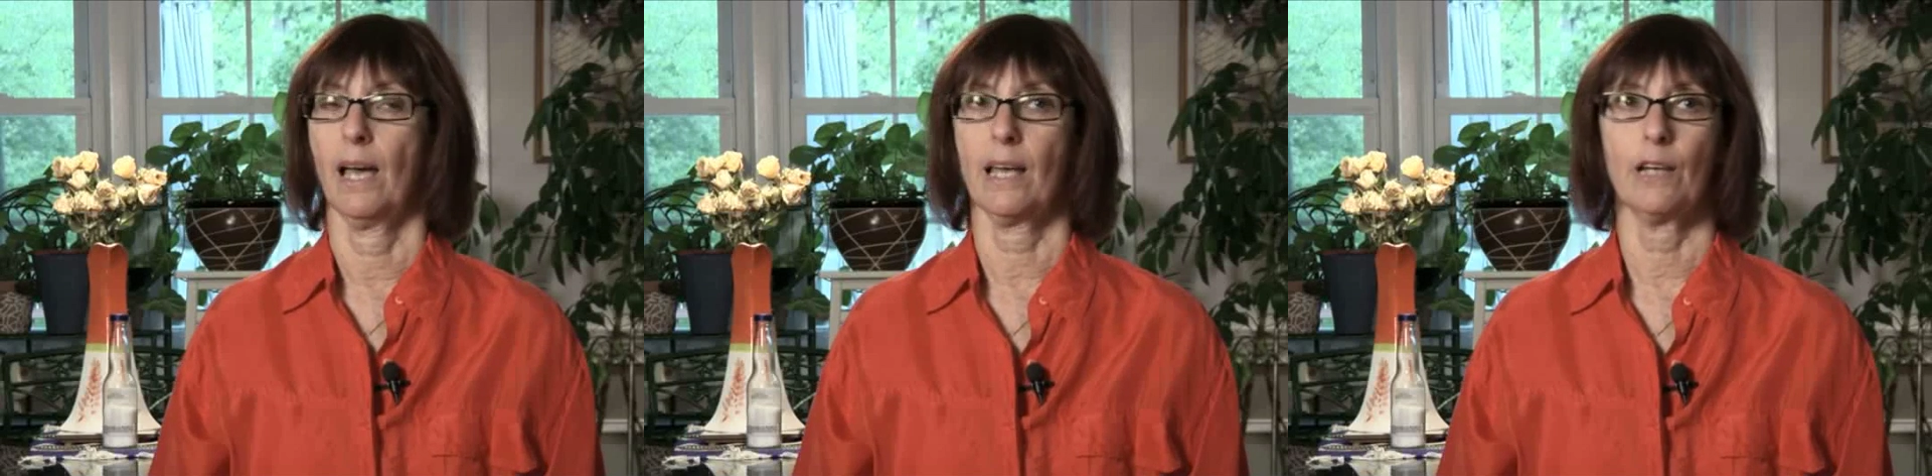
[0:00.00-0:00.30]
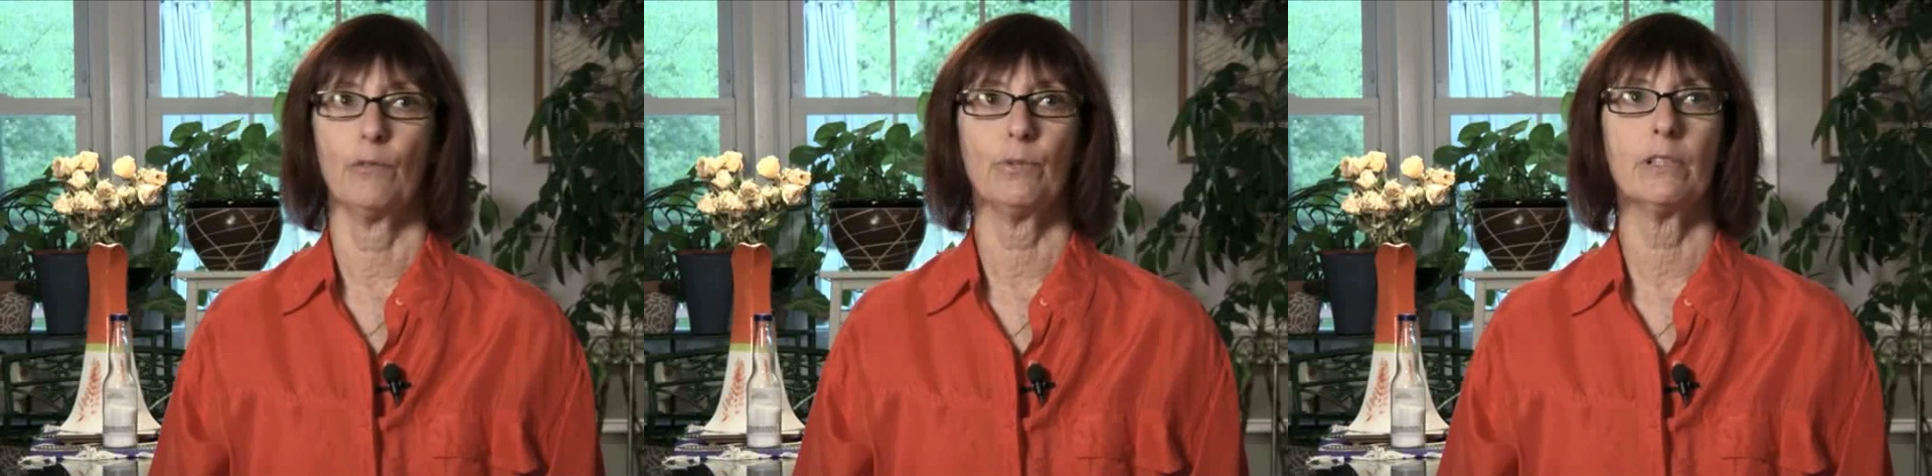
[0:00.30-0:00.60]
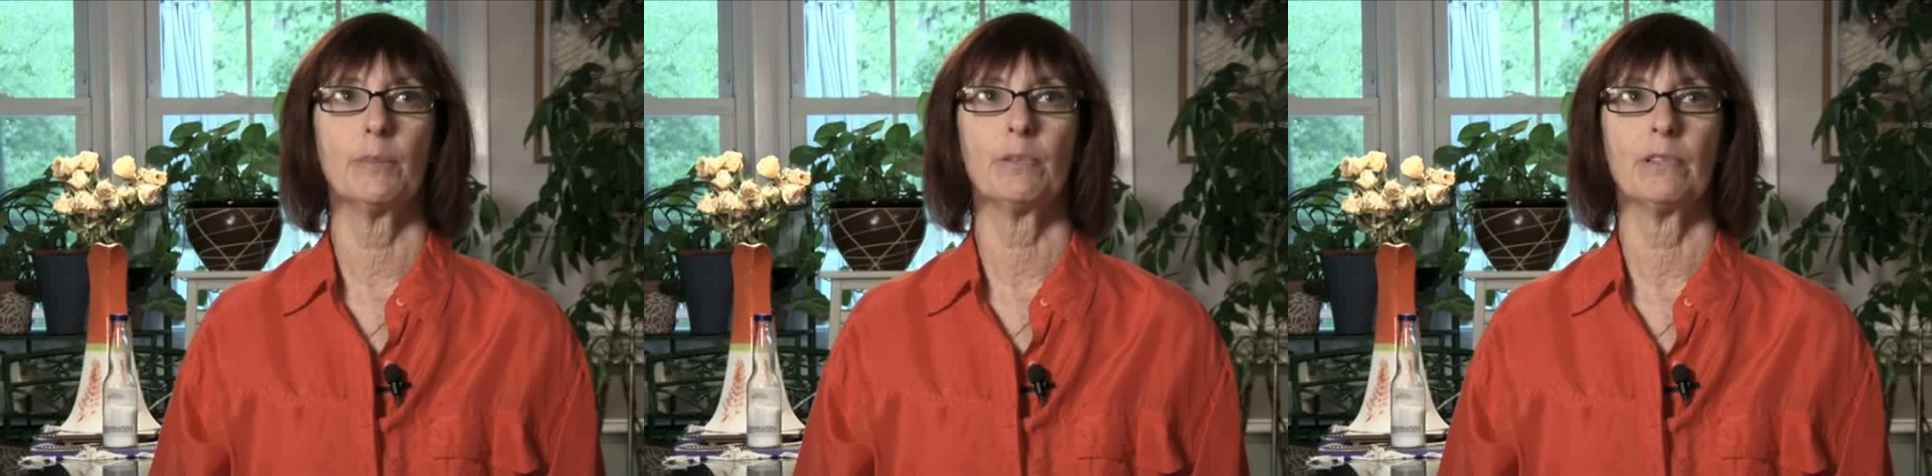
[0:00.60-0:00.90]
And I
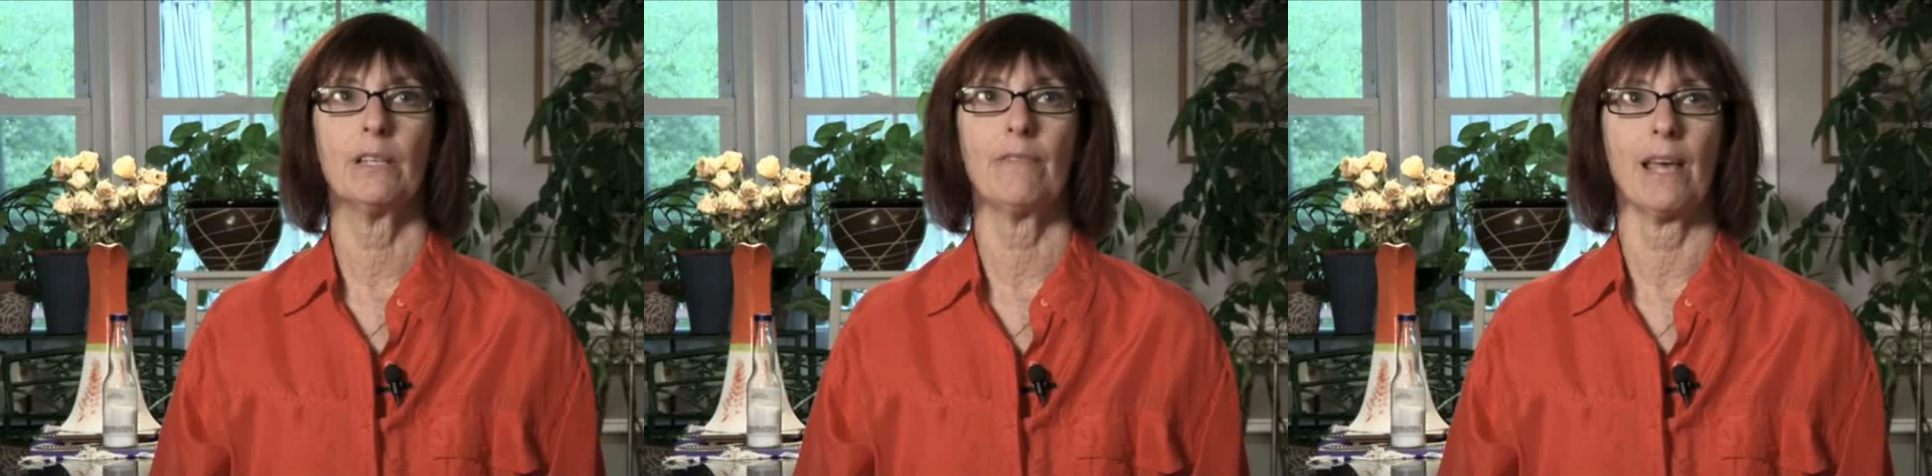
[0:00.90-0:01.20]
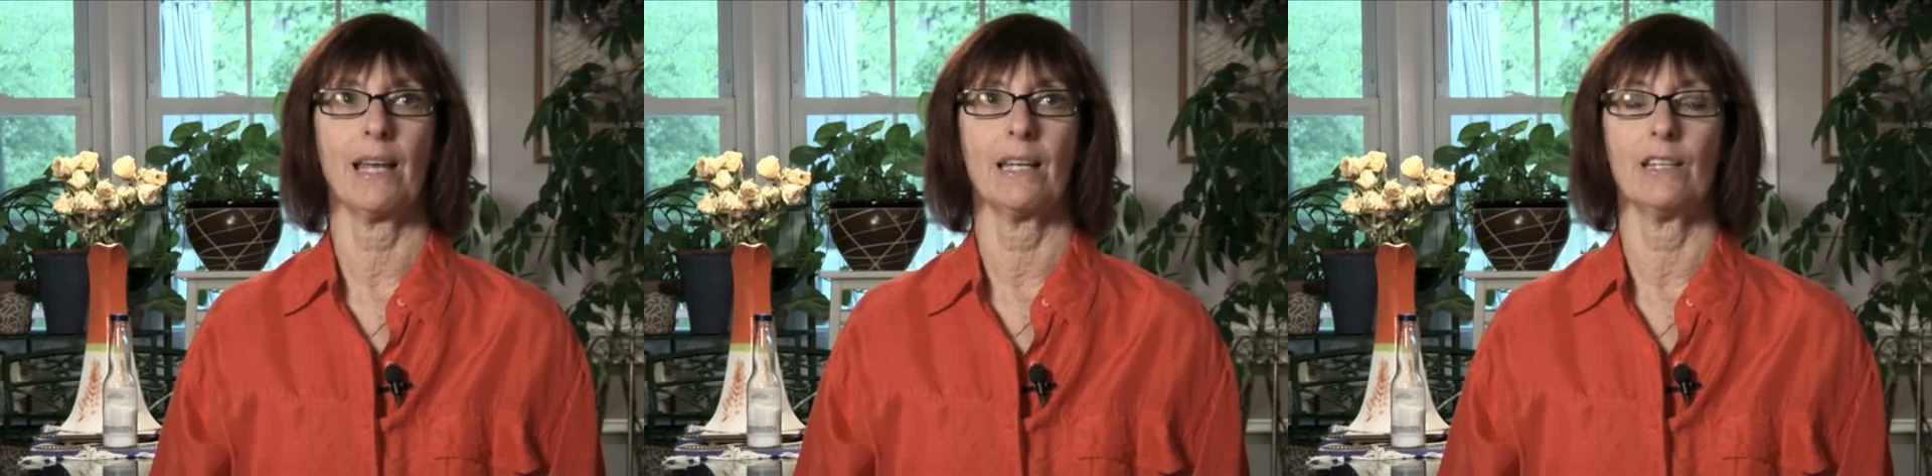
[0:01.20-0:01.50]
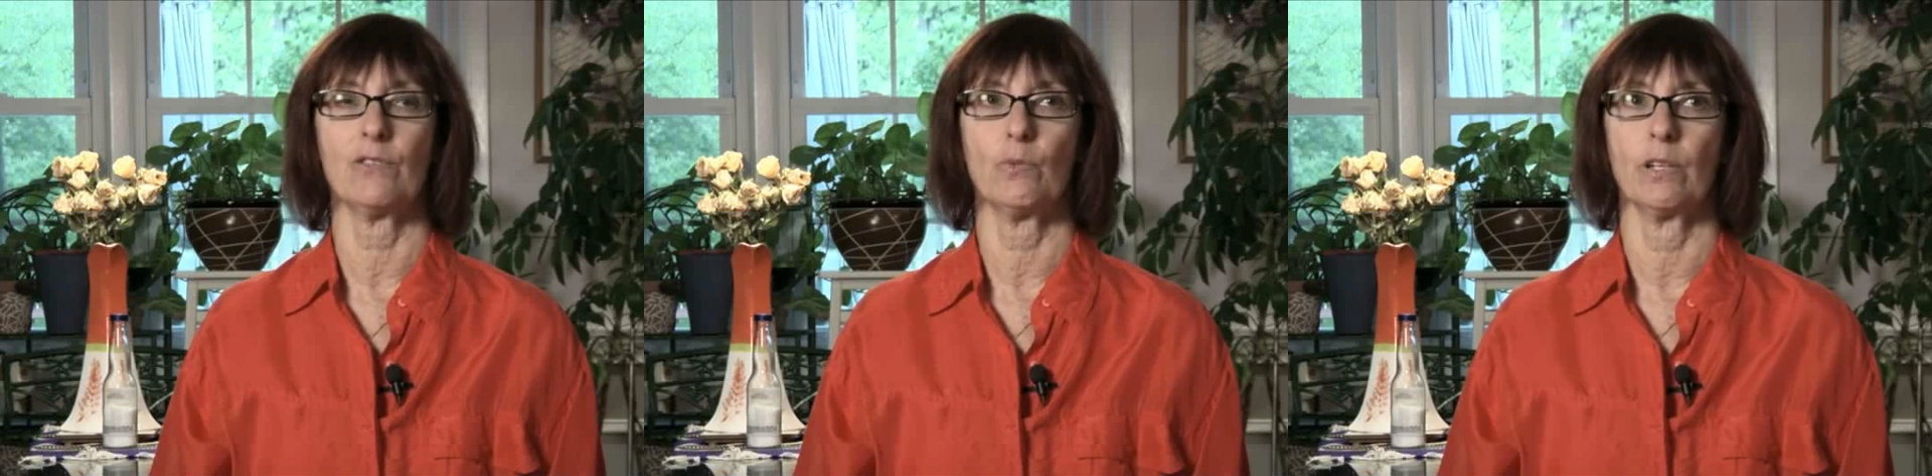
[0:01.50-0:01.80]
really believe that
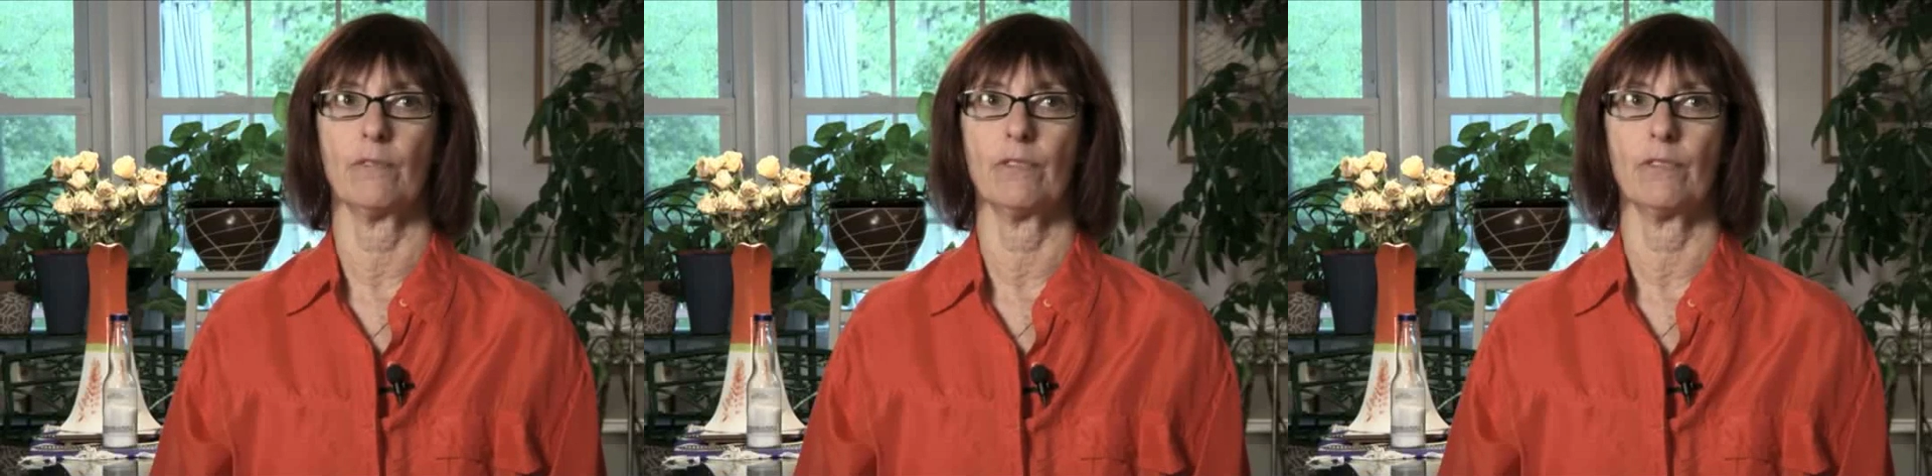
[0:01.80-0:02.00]
is one of